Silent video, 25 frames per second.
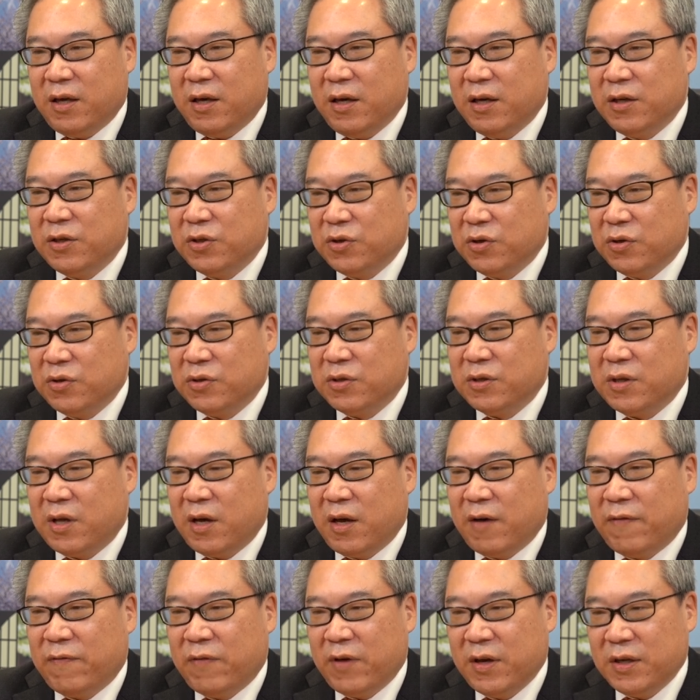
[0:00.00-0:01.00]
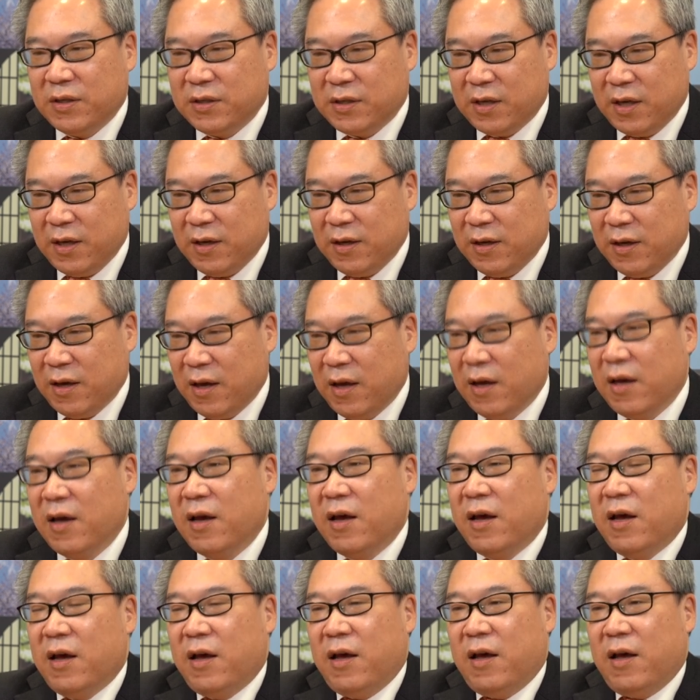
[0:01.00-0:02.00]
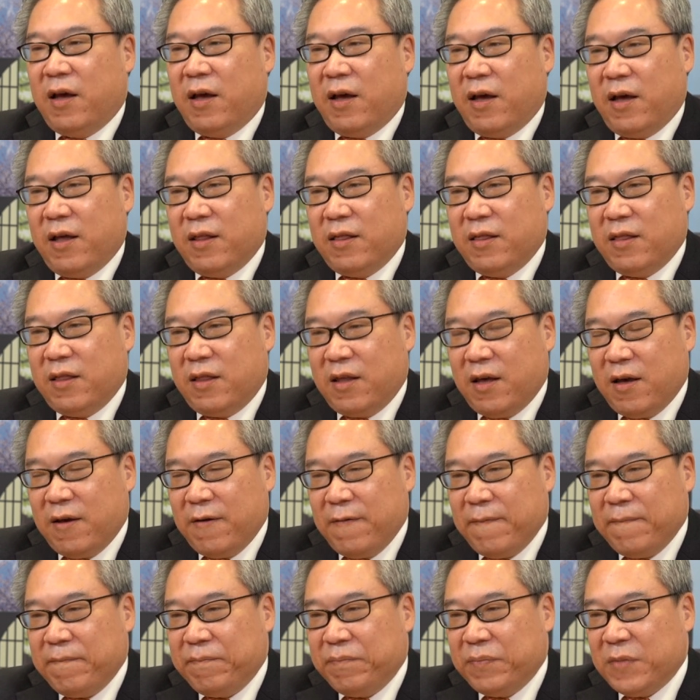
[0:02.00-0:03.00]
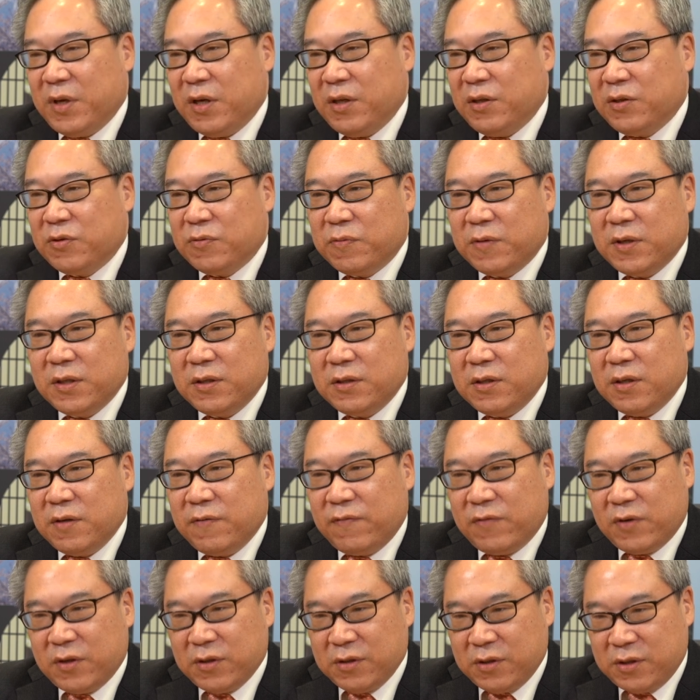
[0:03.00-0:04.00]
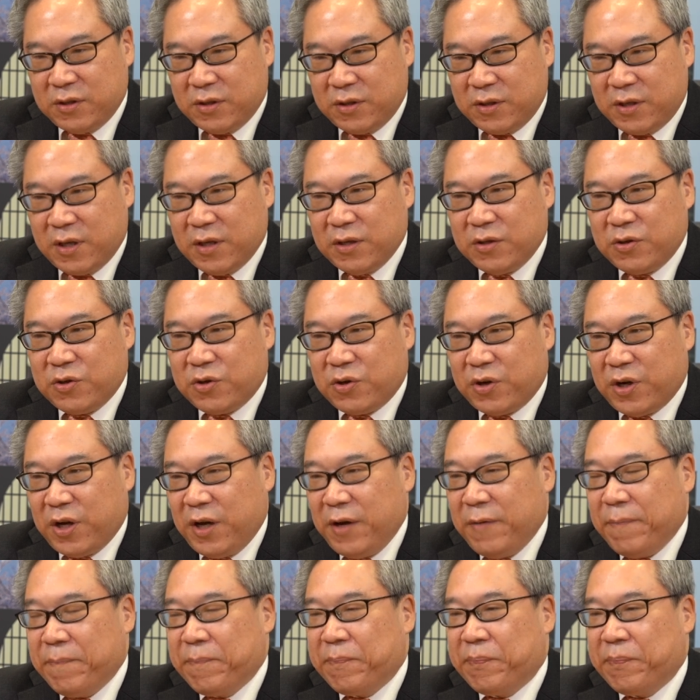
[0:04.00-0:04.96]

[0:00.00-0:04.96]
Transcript: issues they are facing. And then in 21st century,